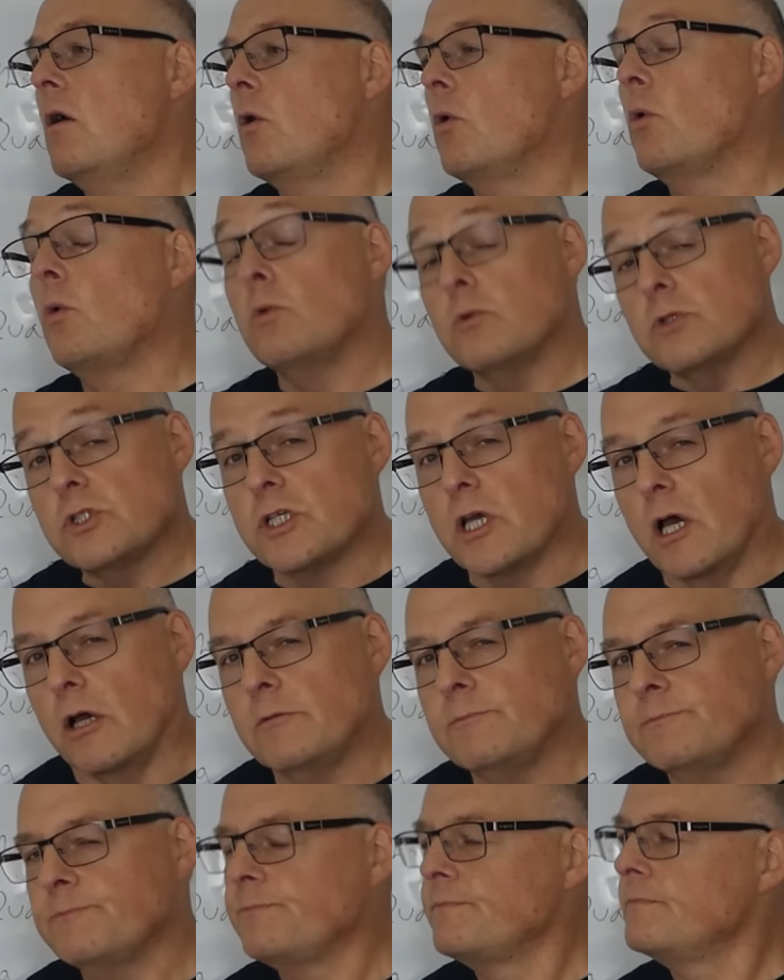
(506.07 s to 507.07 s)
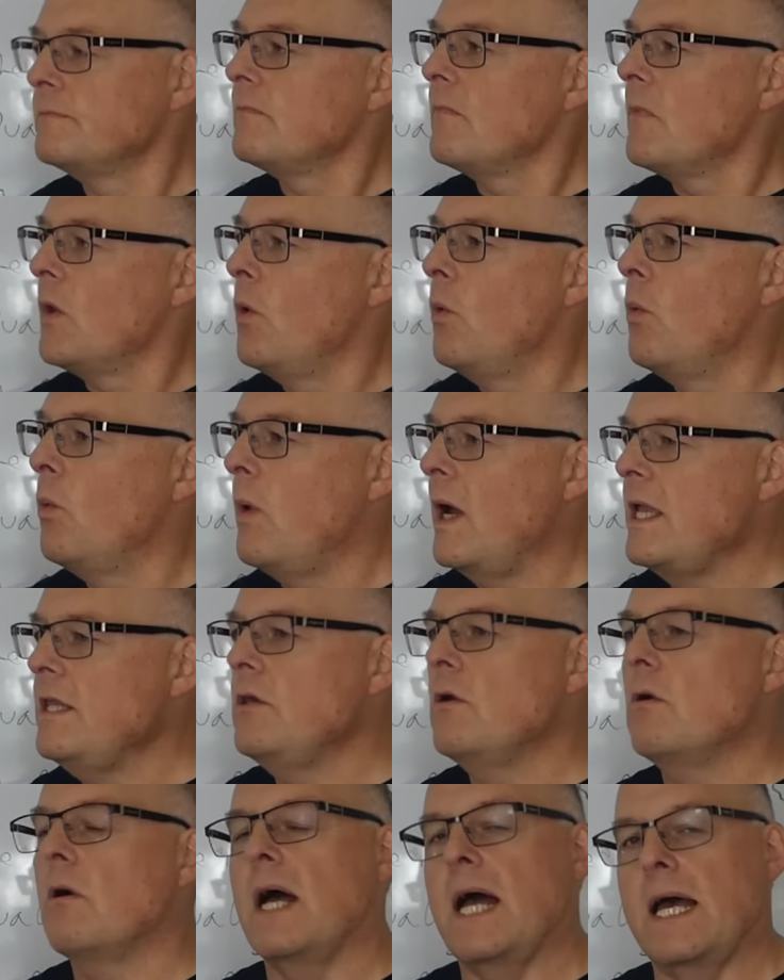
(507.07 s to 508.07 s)
Also, when
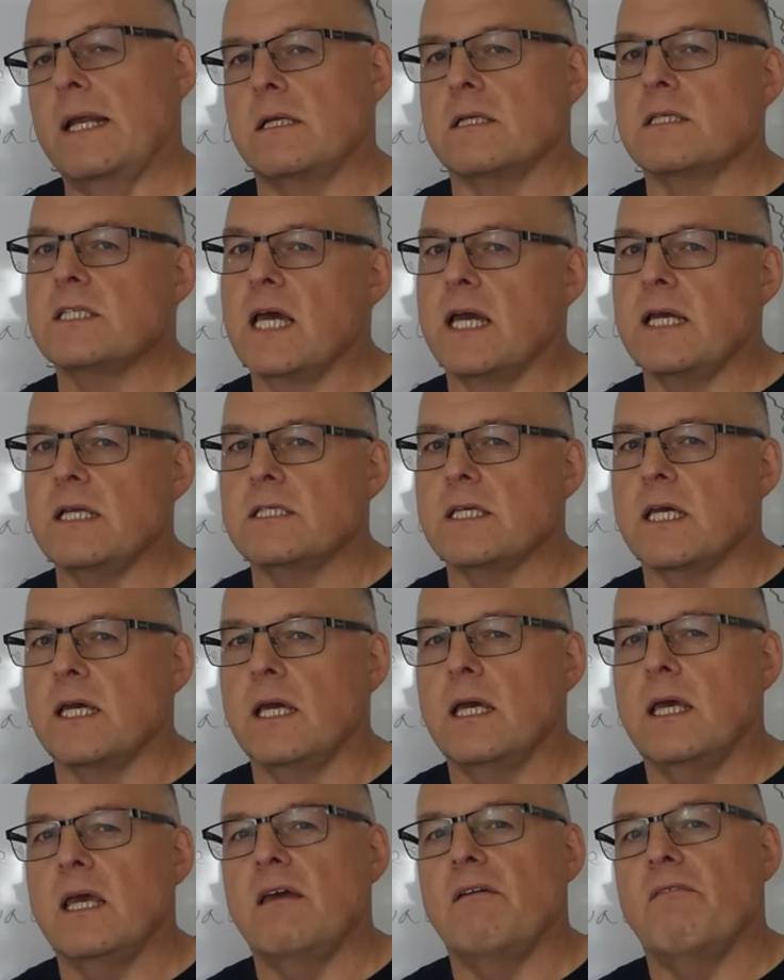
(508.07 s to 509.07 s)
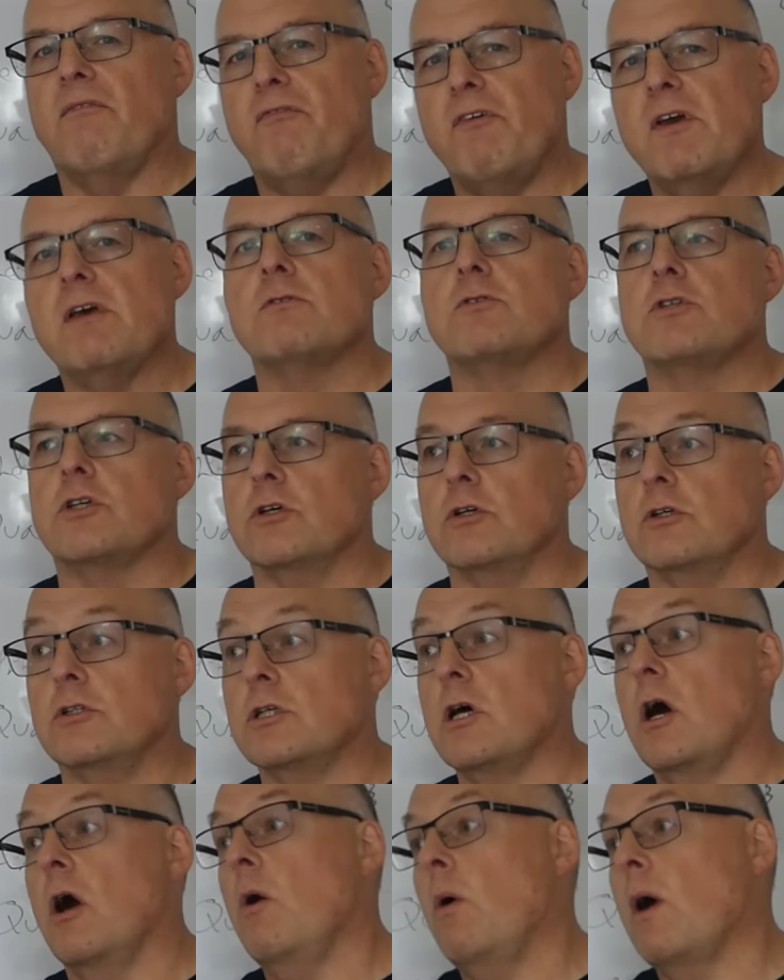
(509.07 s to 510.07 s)
you're annotating, it feels good,
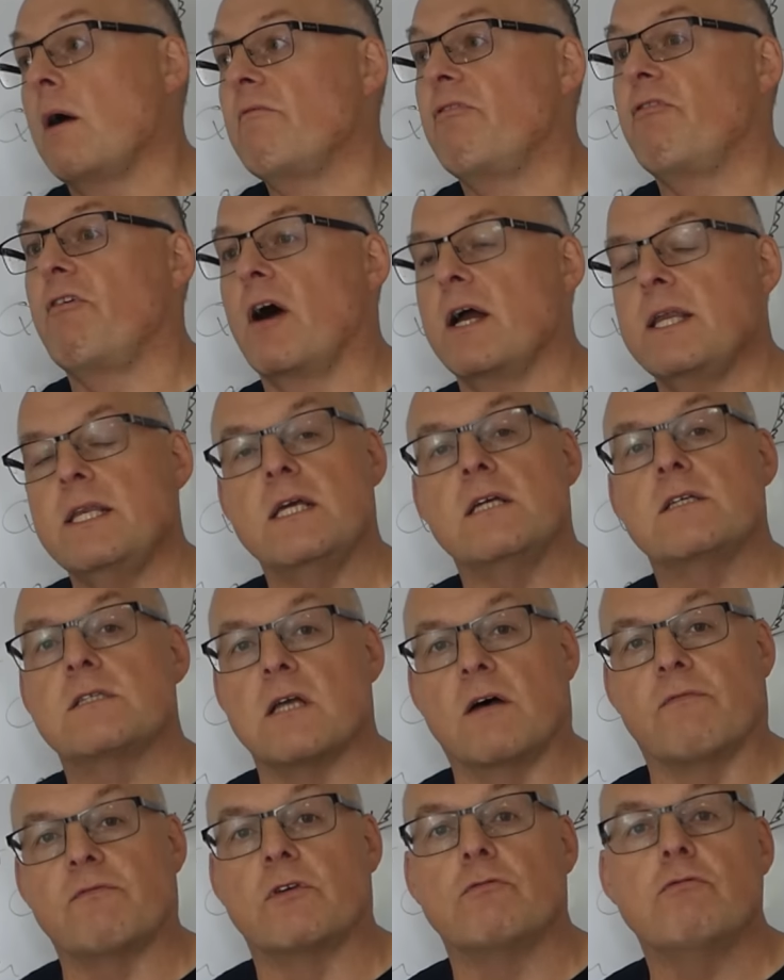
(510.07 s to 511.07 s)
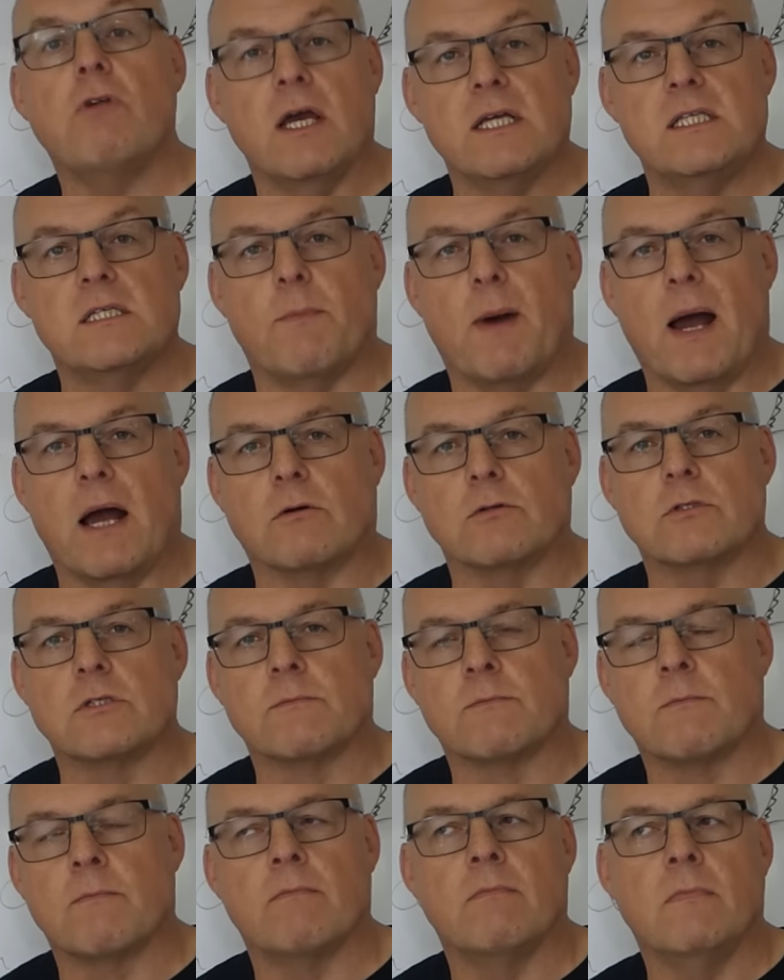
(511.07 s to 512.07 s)
oh, I'm finding stuff to write about.
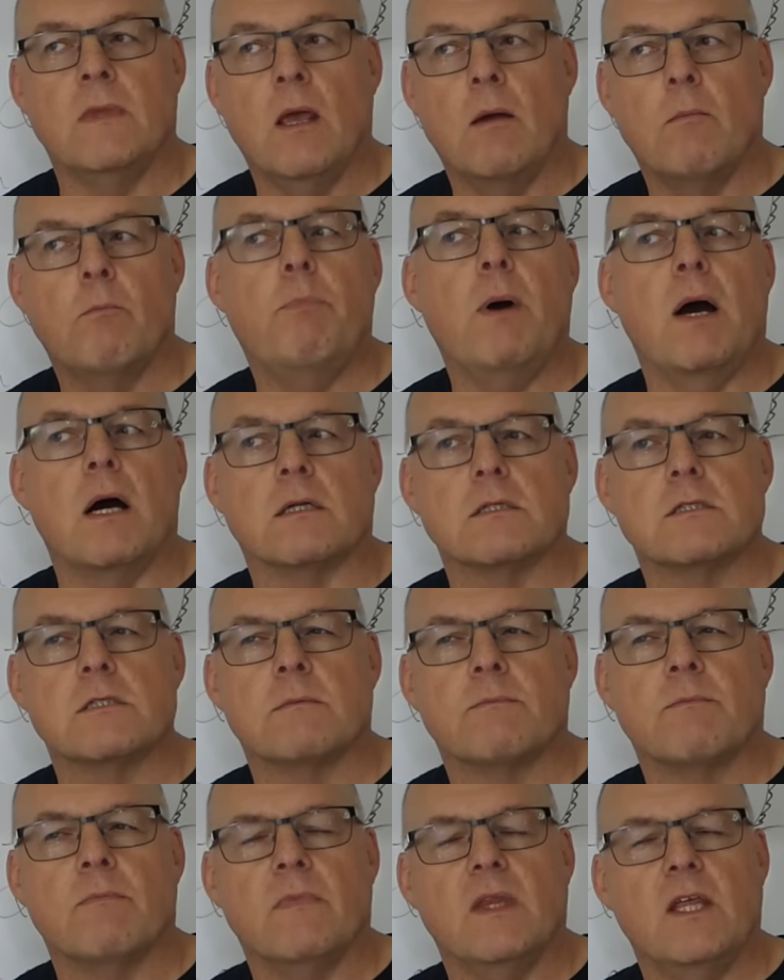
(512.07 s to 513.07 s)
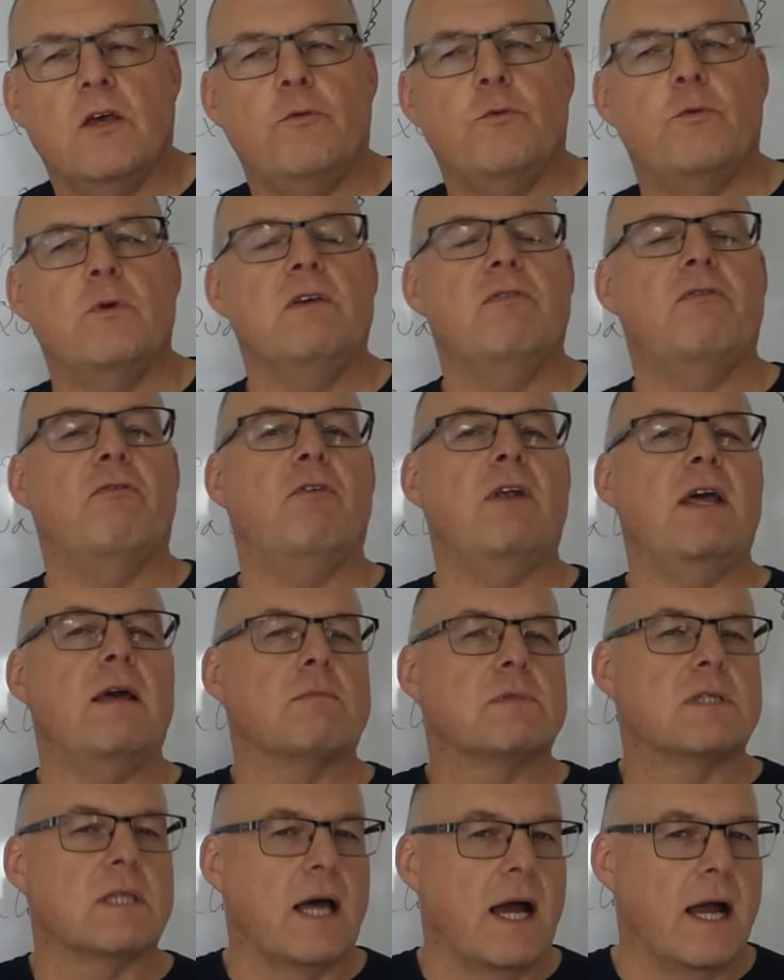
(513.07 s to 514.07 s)
But if we
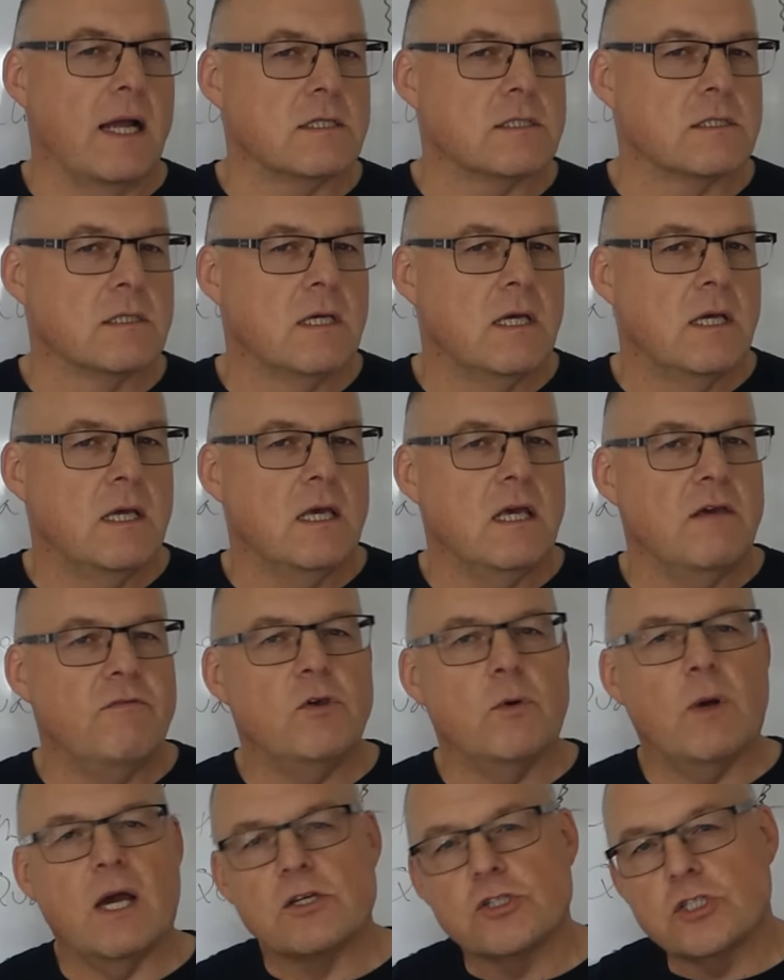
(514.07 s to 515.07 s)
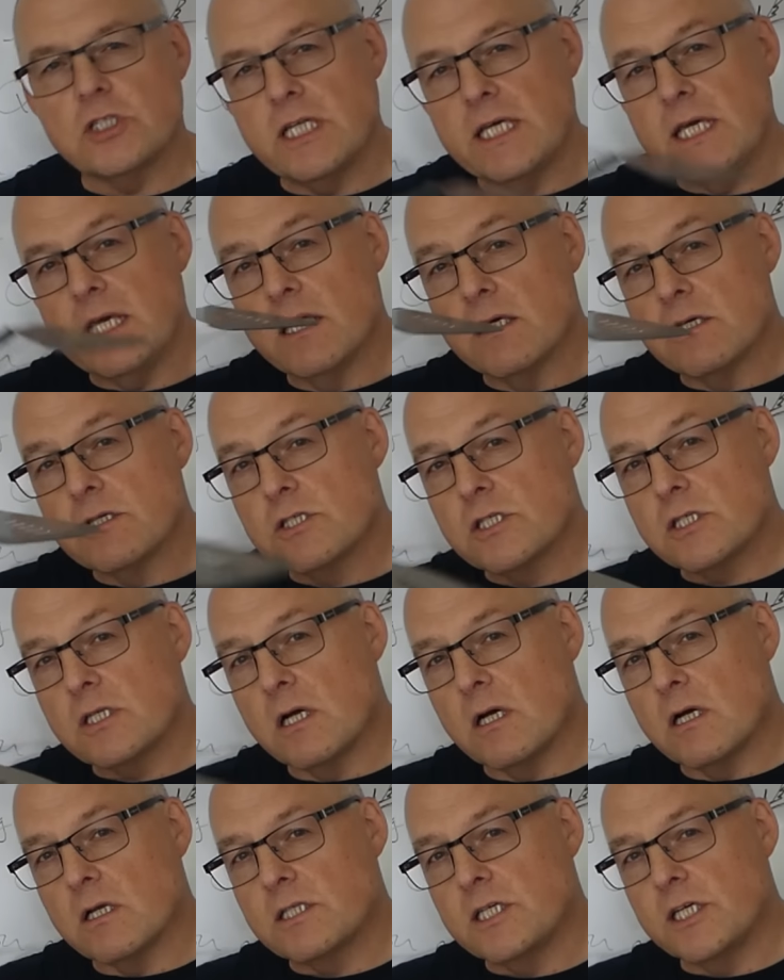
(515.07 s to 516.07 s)
flipped that, if you actually
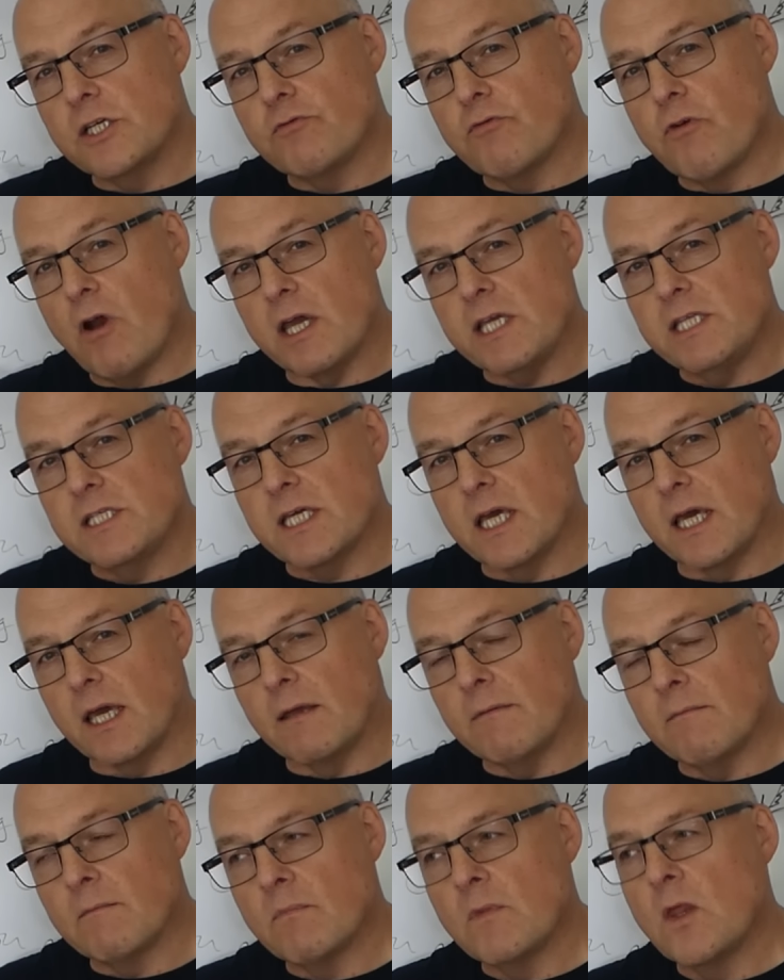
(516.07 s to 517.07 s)
started writing